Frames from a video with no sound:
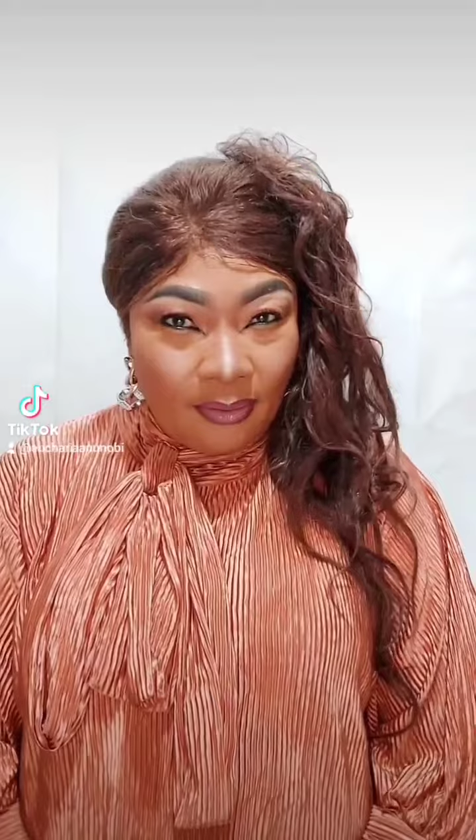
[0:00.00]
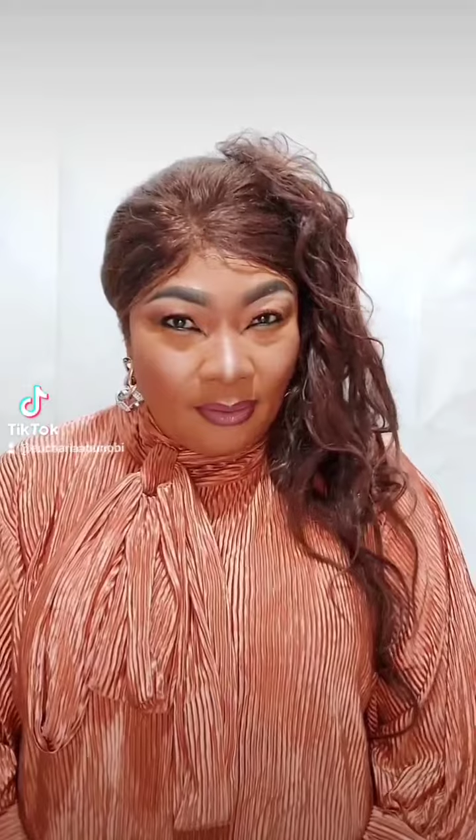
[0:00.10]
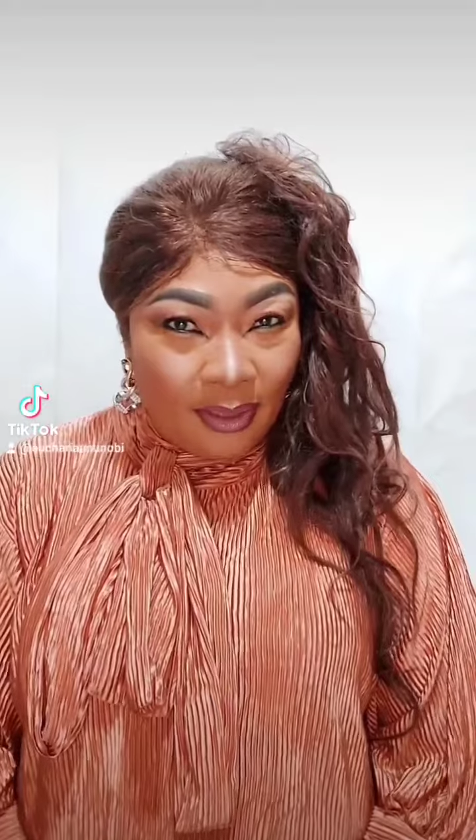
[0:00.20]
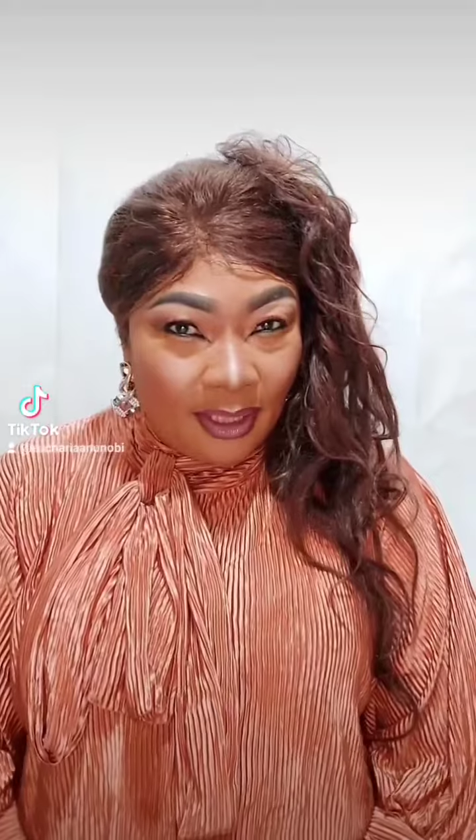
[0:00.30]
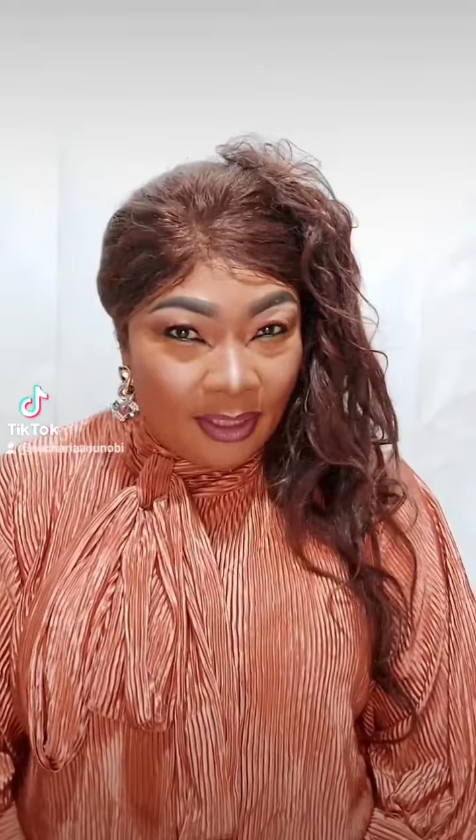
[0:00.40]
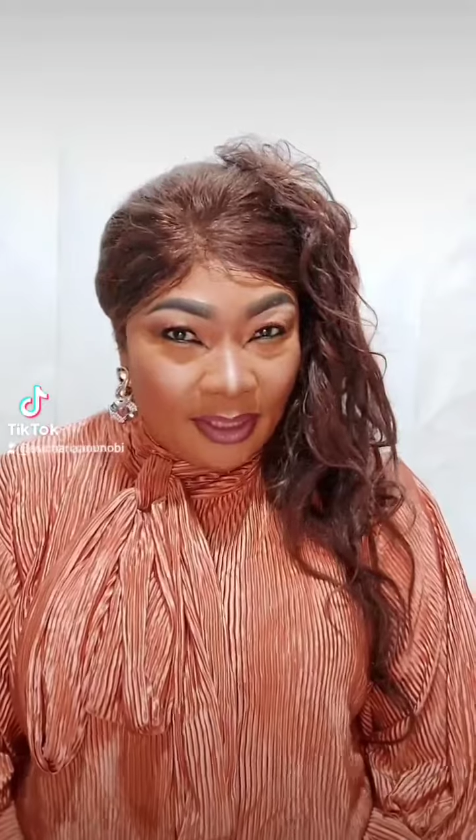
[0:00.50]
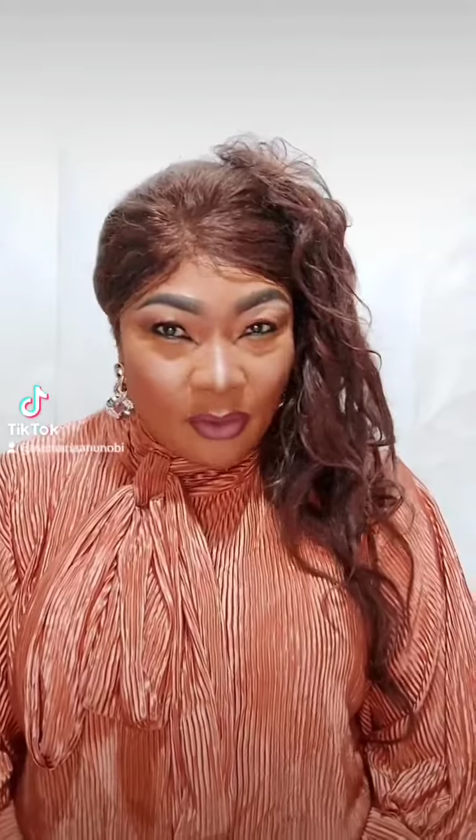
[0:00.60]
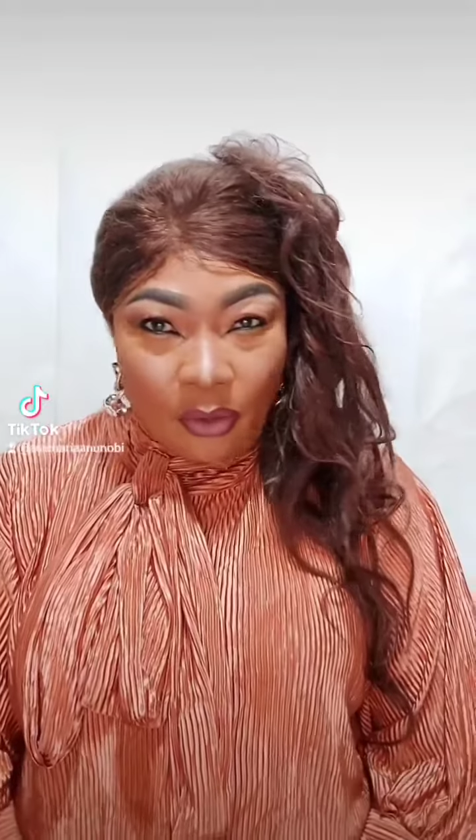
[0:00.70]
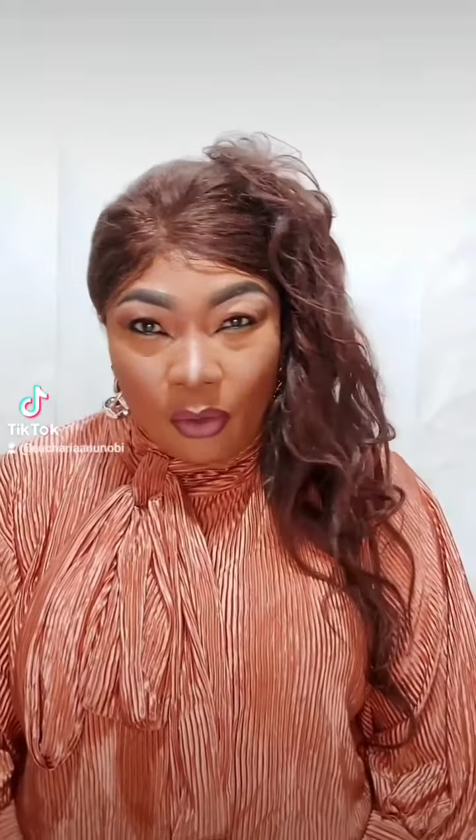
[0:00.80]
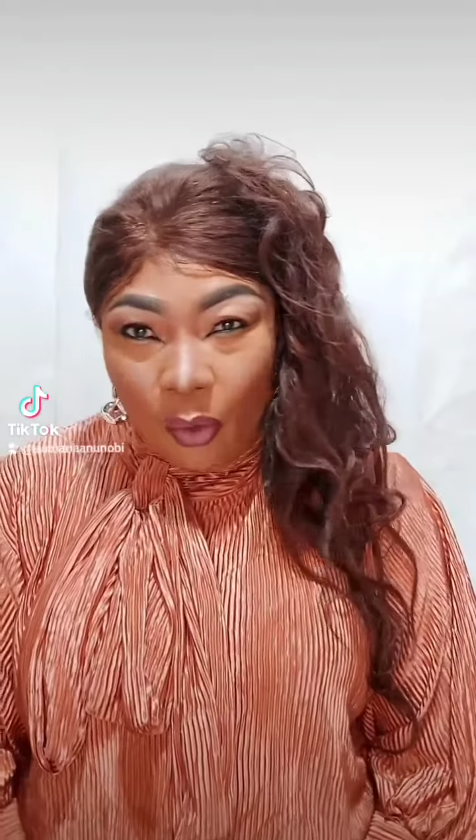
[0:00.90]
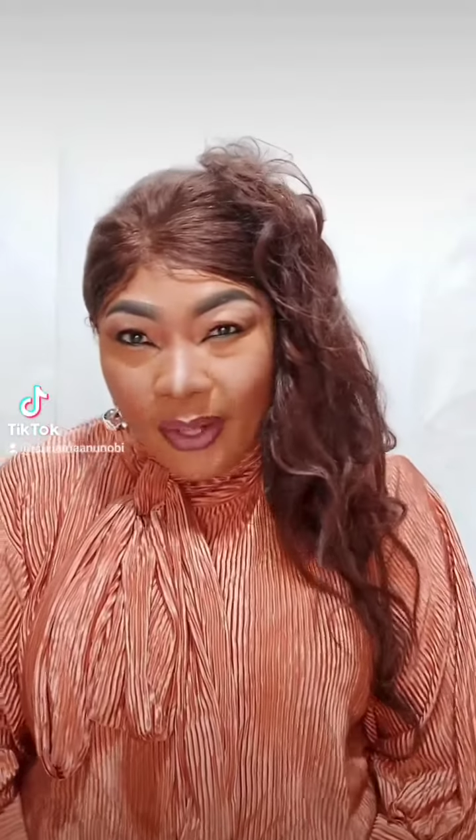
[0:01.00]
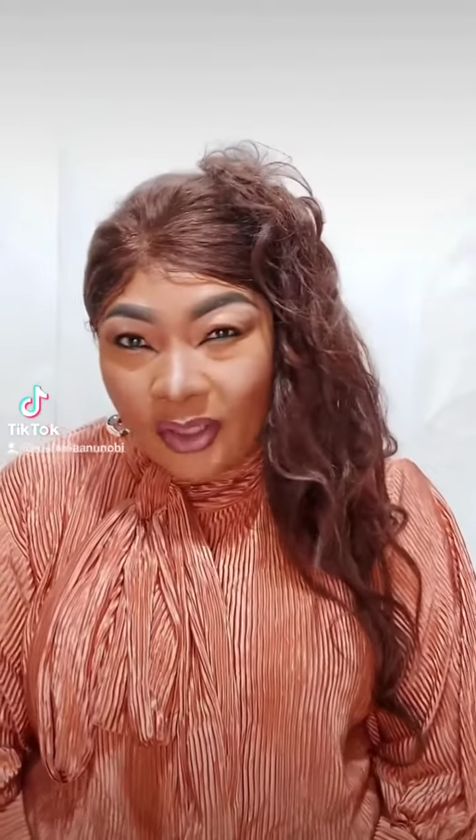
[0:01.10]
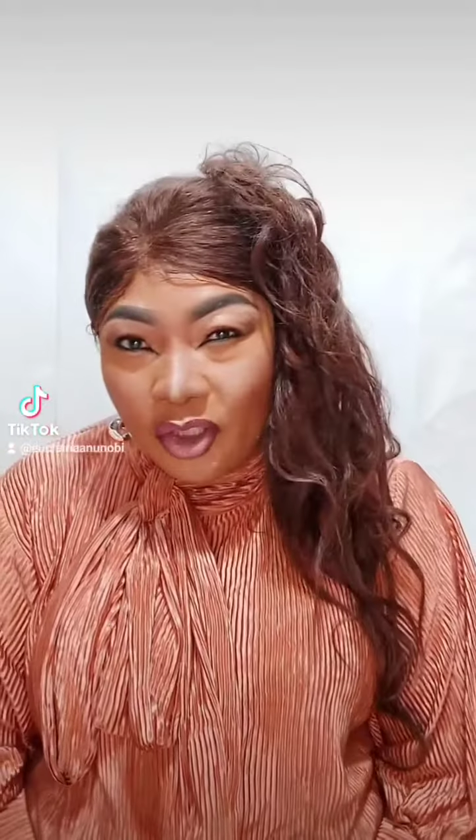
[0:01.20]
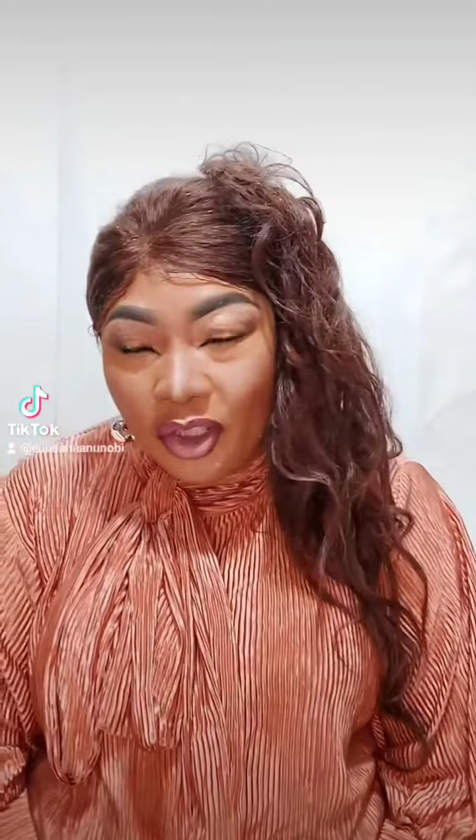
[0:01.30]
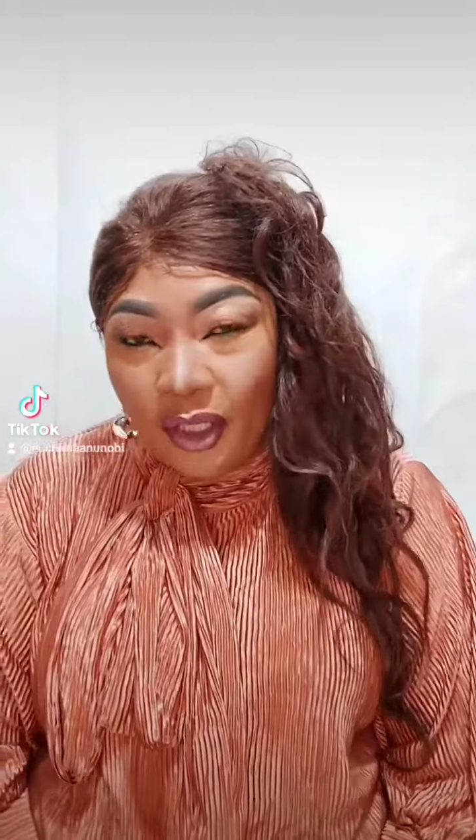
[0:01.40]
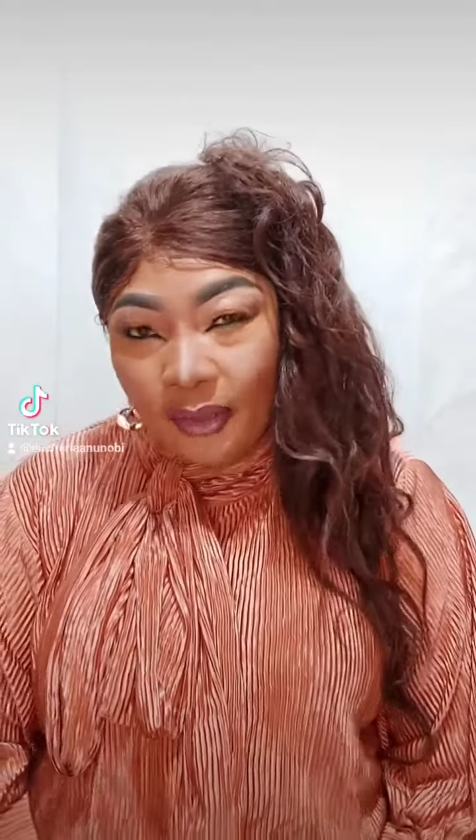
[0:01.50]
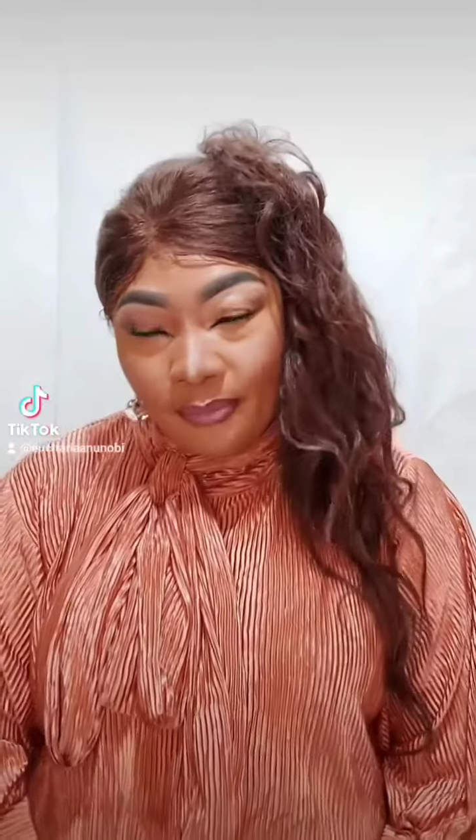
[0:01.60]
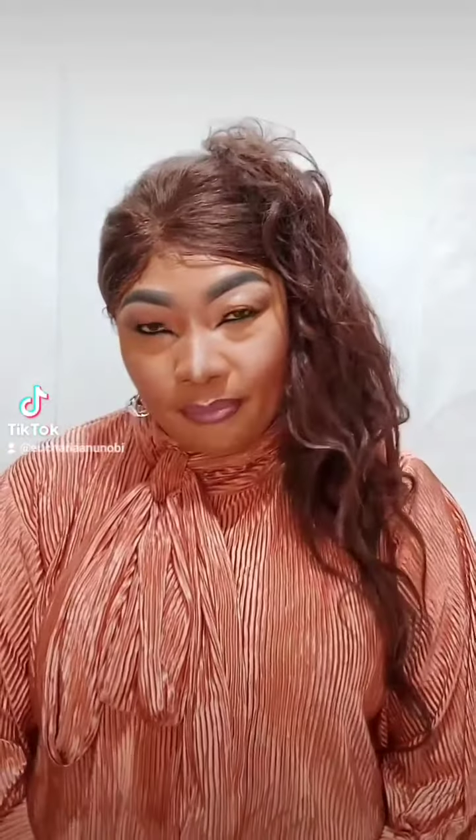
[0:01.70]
this question.